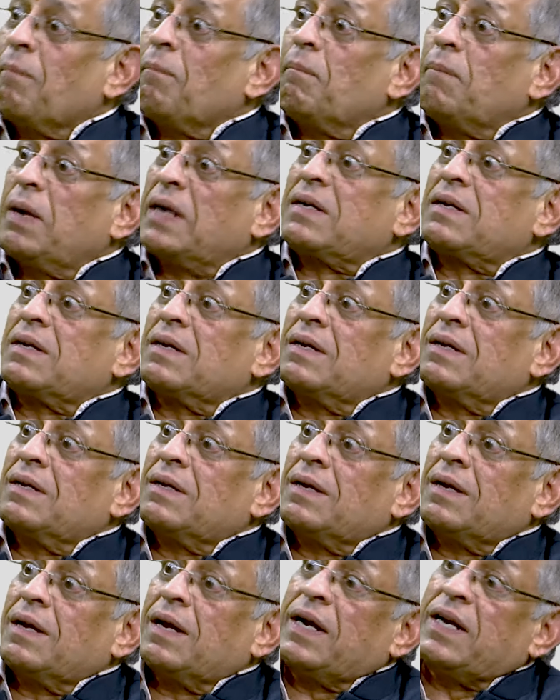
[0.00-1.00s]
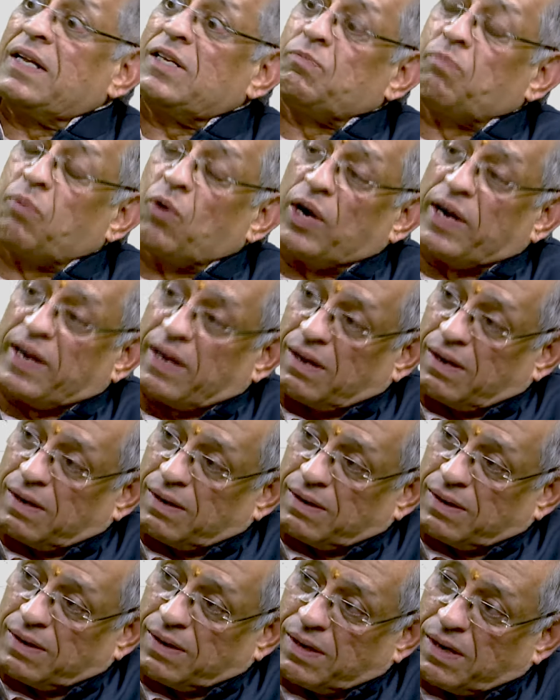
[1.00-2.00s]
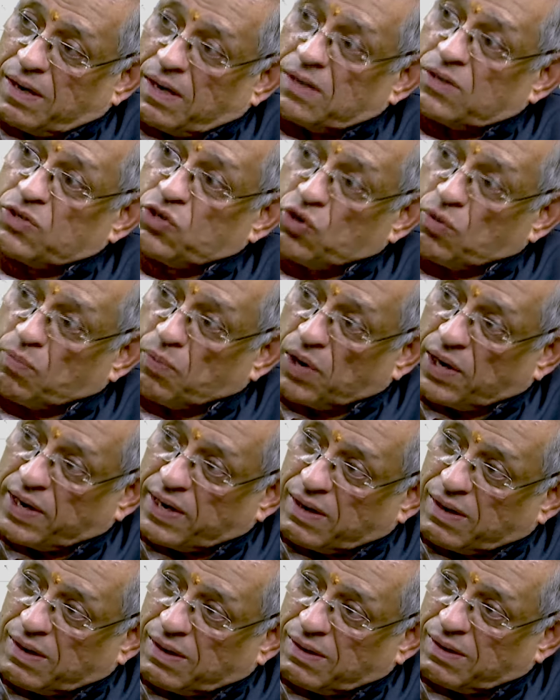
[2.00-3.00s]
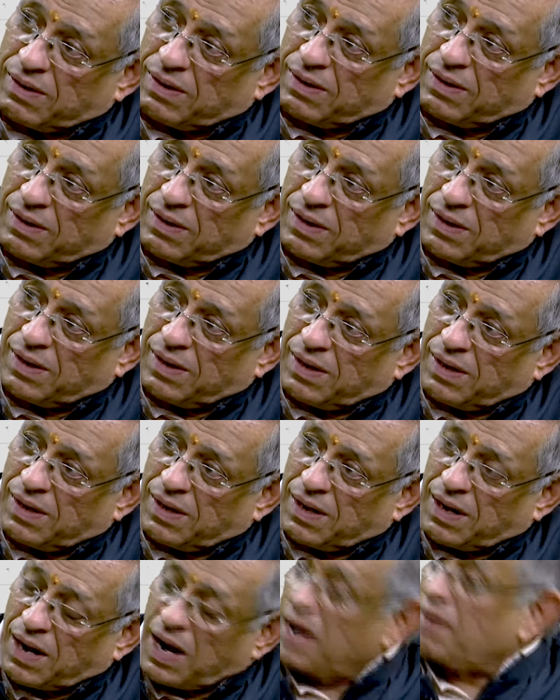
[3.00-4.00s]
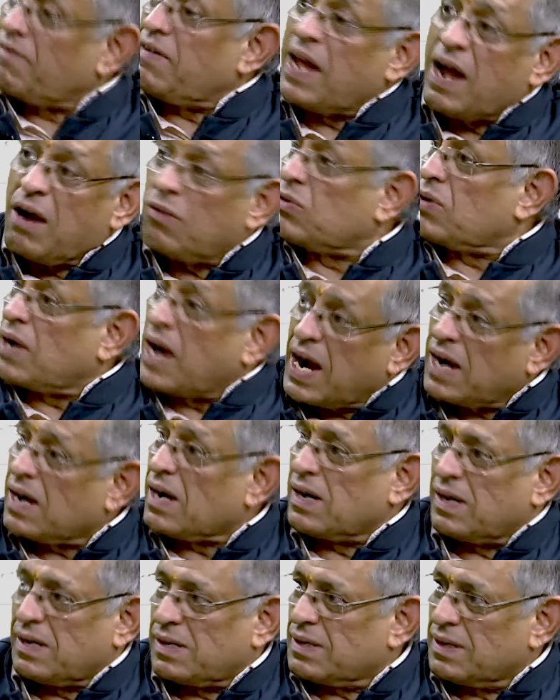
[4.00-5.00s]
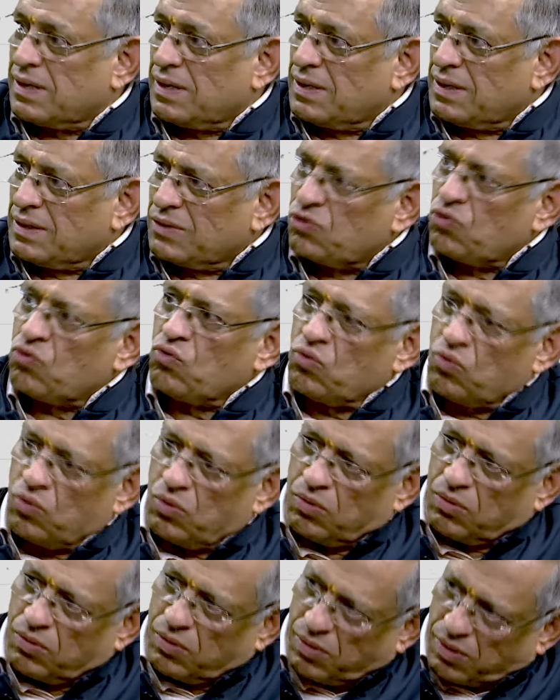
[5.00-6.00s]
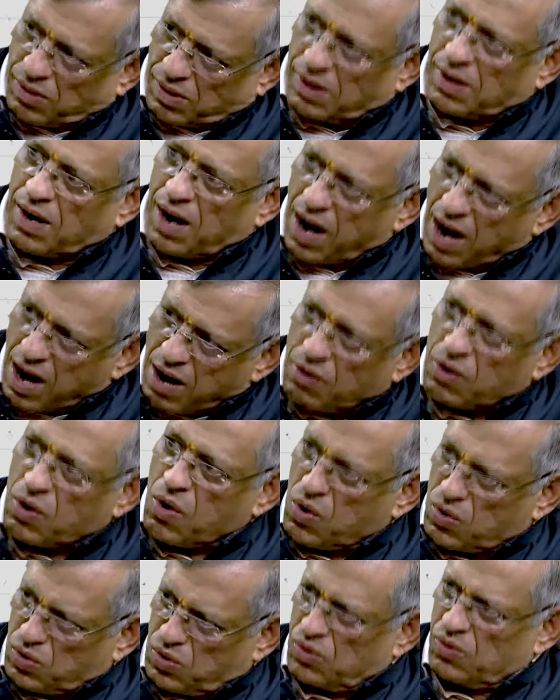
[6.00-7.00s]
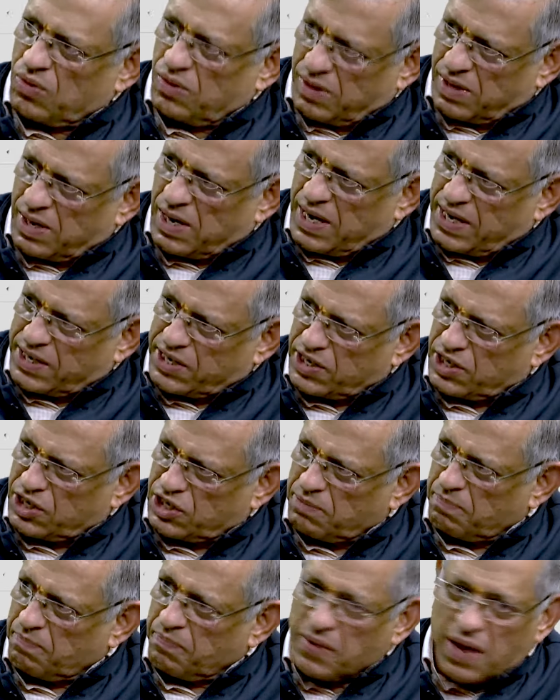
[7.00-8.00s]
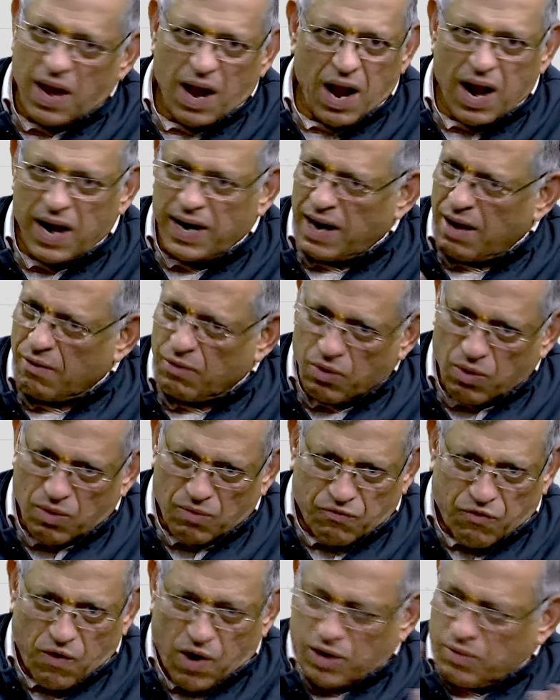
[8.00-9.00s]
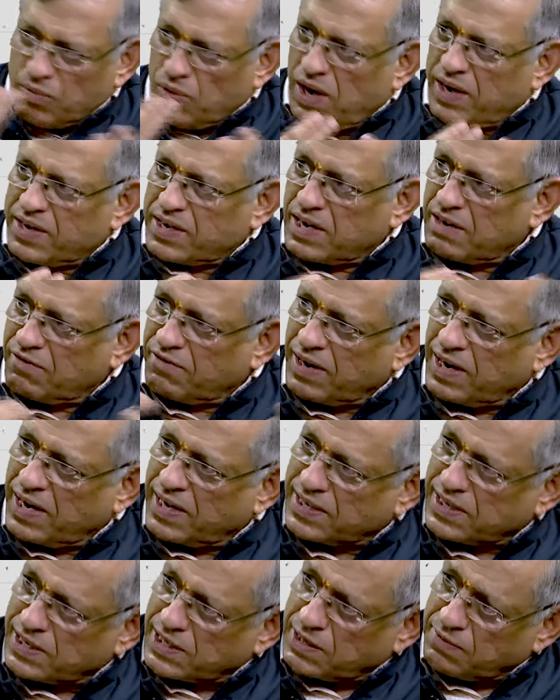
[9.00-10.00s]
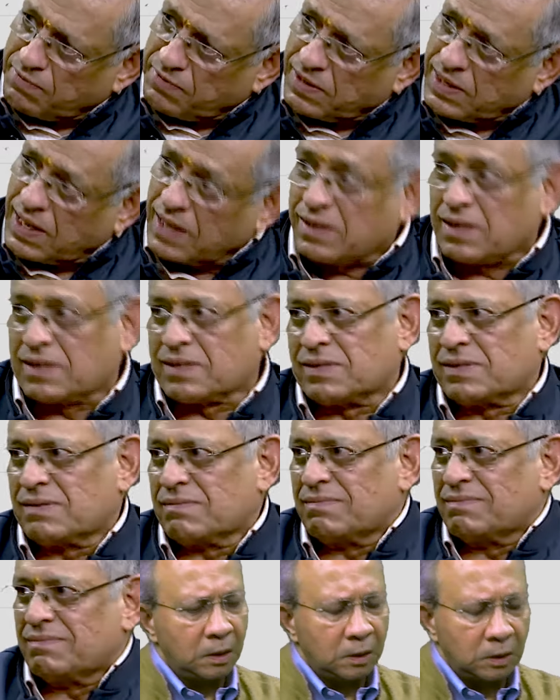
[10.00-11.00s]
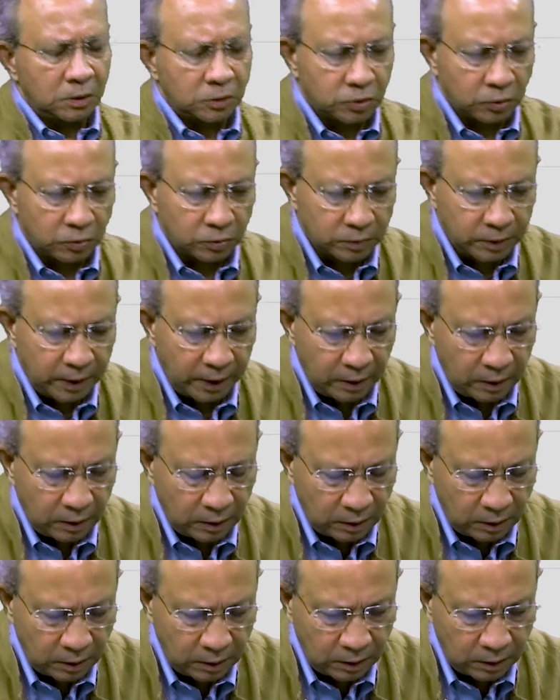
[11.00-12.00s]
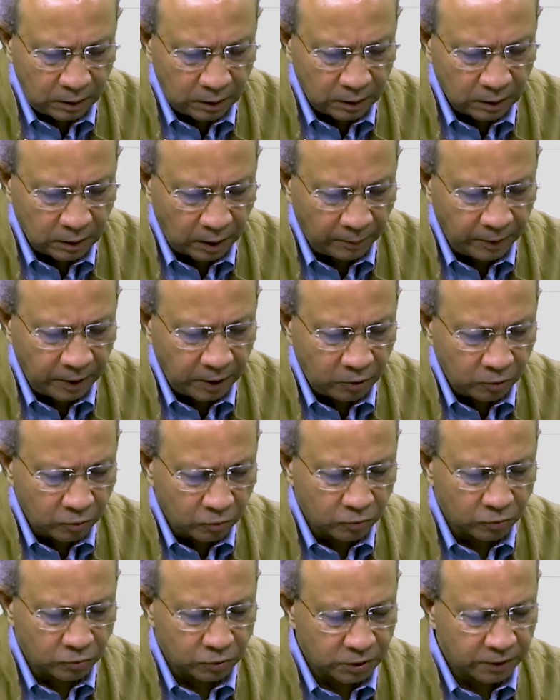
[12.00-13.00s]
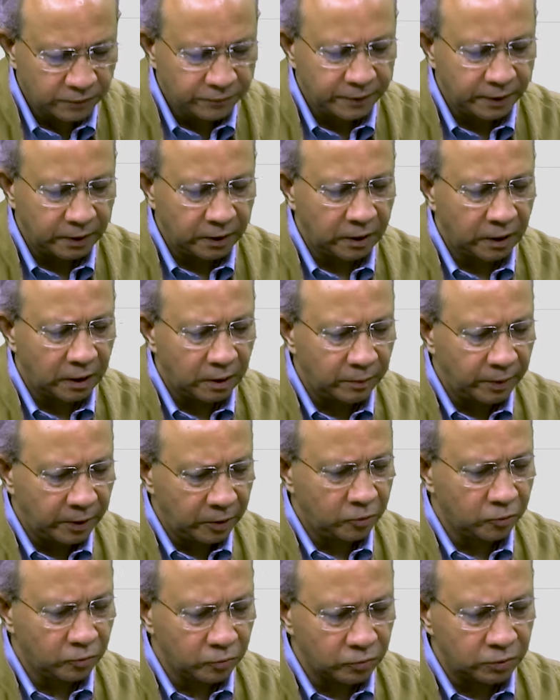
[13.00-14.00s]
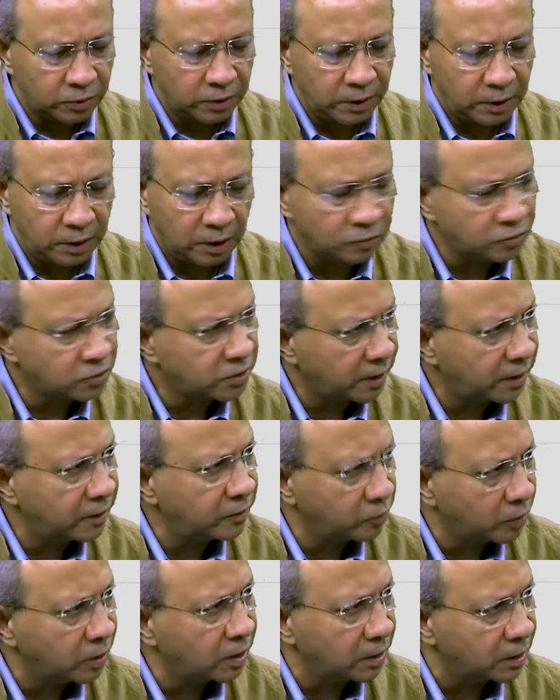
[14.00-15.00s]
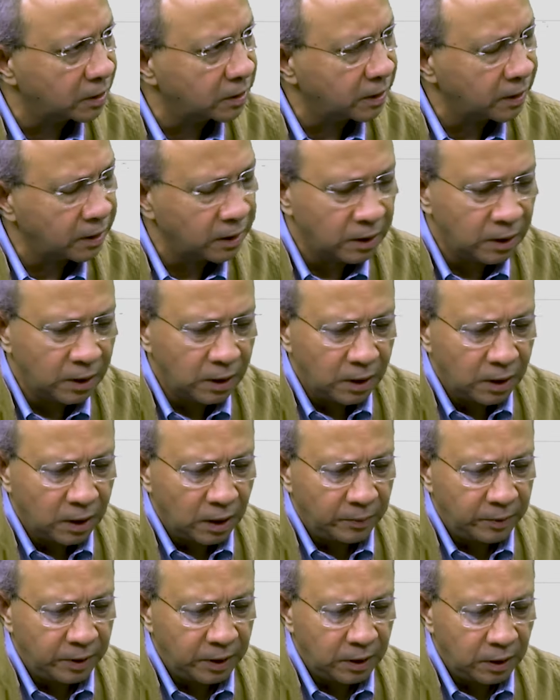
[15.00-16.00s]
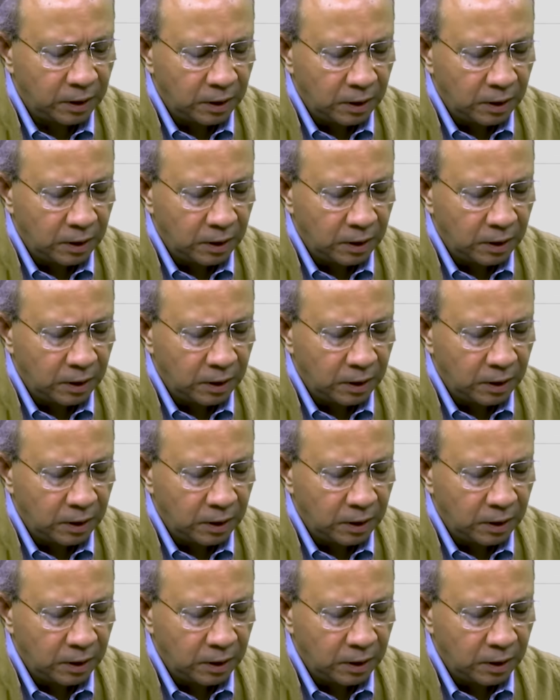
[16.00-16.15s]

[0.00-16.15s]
But it is political. It is geopolitical. And we have to handle it through our own relationship and our own formulation of relationship with others. So then coming to shifting a little bit to the outside world then, I mean,